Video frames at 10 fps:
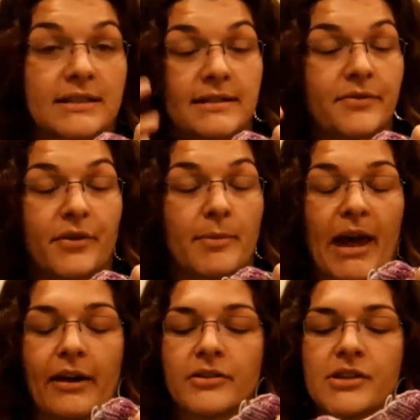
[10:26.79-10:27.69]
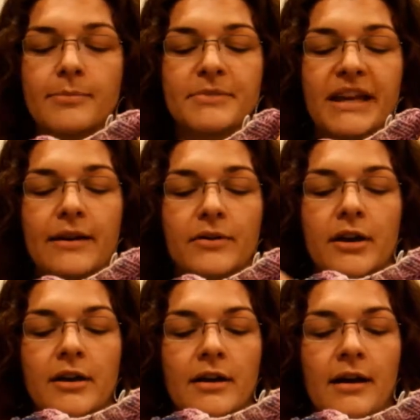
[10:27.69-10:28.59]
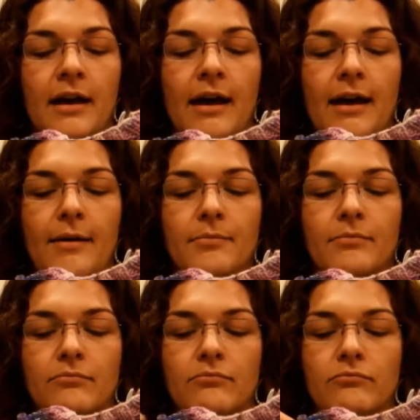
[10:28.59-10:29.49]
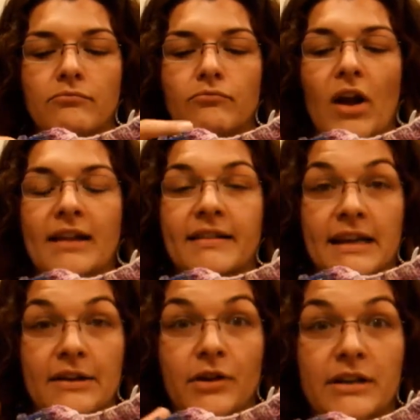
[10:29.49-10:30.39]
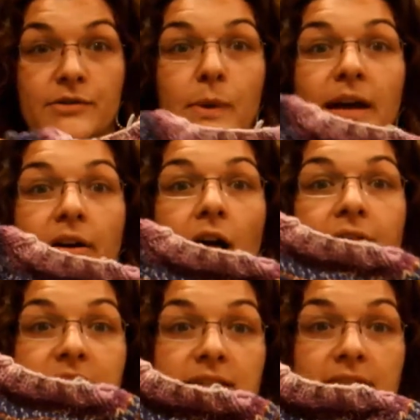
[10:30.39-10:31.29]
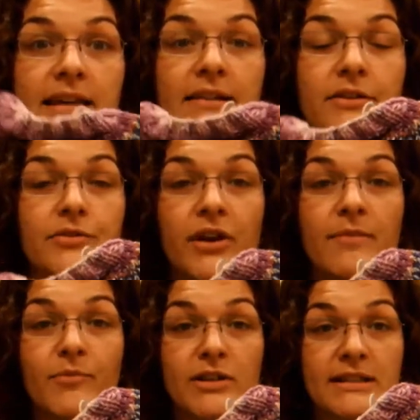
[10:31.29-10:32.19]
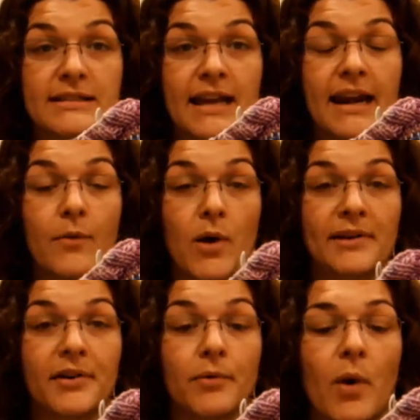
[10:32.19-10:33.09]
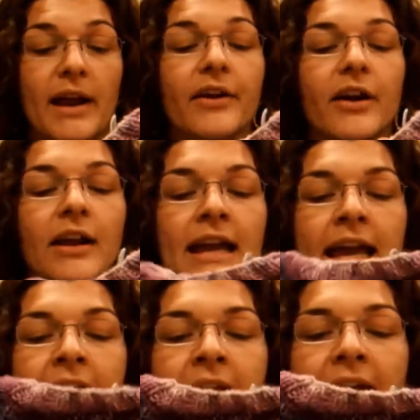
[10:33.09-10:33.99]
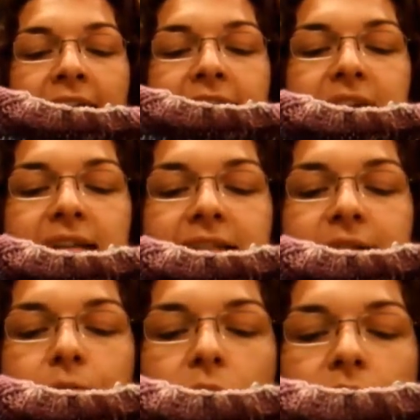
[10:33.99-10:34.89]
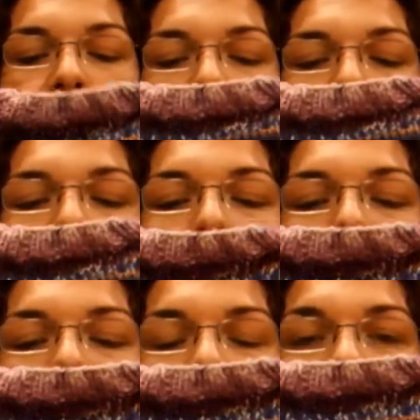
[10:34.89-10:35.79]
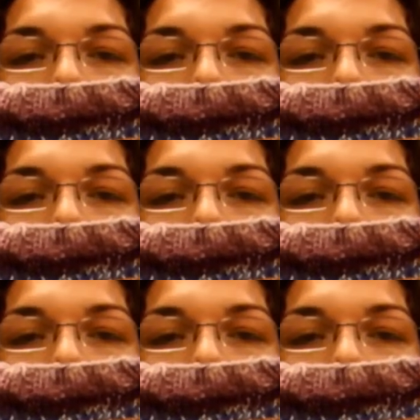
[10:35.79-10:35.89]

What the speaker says: this is a free pattern, top-down raglan increased sweater, obviously the circumference is getting wider and wider. And I didn't want to lose